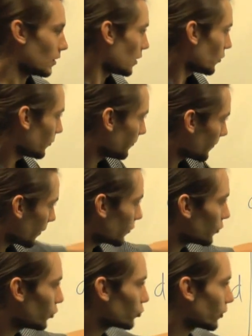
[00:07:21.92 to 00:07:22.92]
If we found the
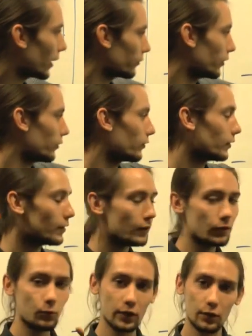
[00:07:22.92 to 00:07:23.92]
neutral axis,
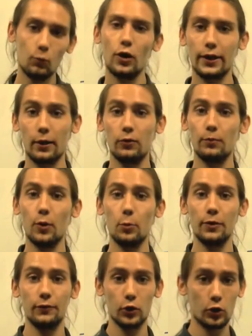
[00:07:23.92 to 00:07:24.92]
we can work out the
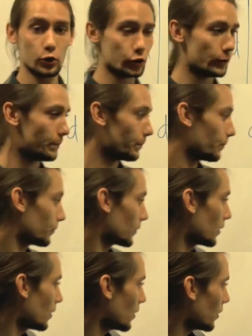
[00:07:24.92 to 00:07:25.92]
moment of inertia.
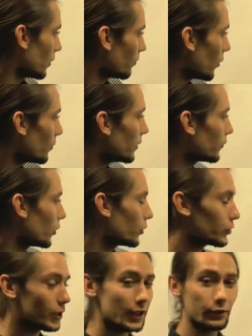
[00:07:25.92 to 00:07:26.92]
The moment of
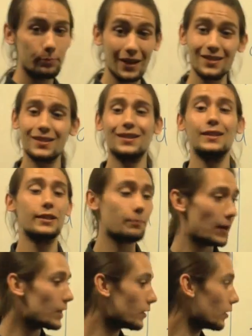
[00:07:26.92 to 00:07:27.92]
inertia is basically
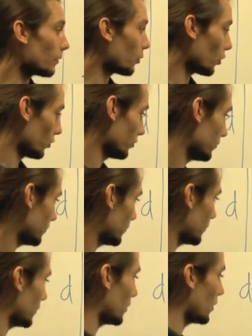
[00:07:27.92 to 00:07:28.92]
dependent upon
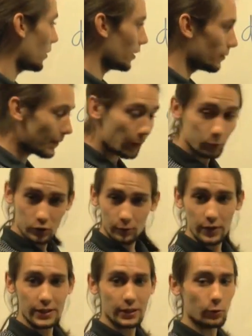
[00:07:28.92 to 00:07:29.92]
the amount of
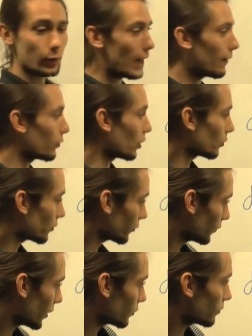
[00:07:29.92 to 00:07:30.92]
material we have in our cross
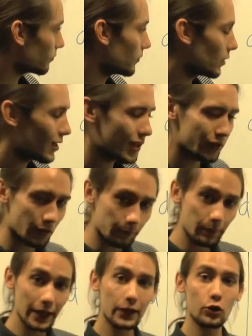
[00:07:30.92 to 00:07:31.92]
section. So the
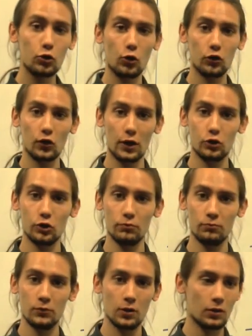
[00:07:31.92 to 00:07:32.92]
bigger the cross
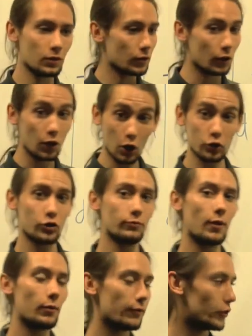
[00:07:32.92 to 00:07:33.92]
section, the larger the
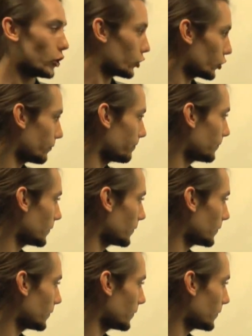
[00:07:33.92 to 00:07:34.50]
moment of inertia,